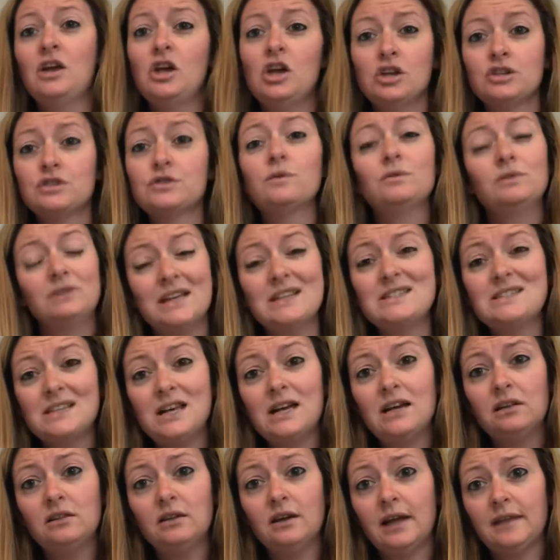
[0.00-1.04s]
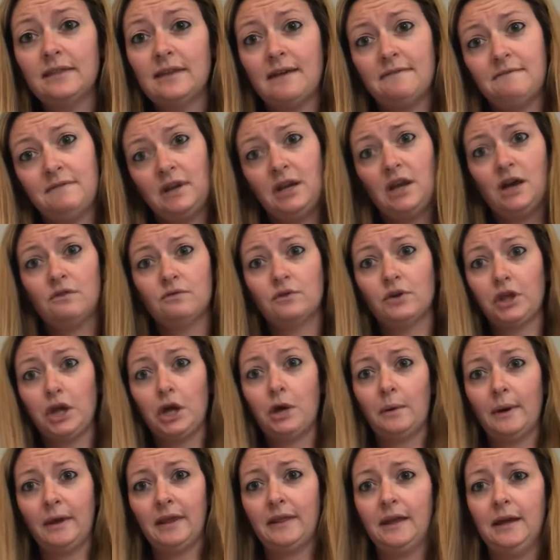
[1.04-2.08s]
So let's take a look at that video really
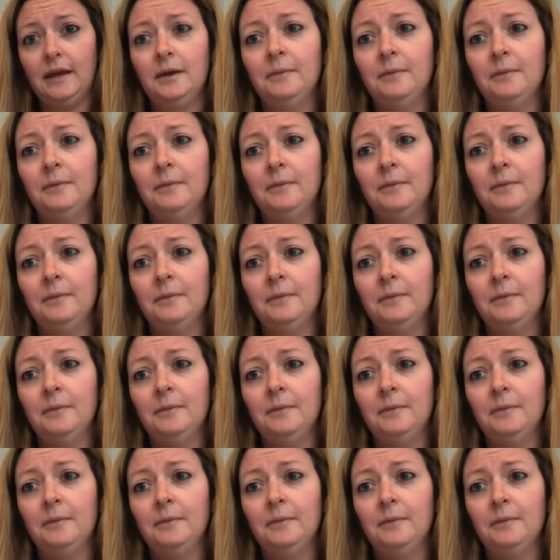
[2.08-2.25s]
quickly.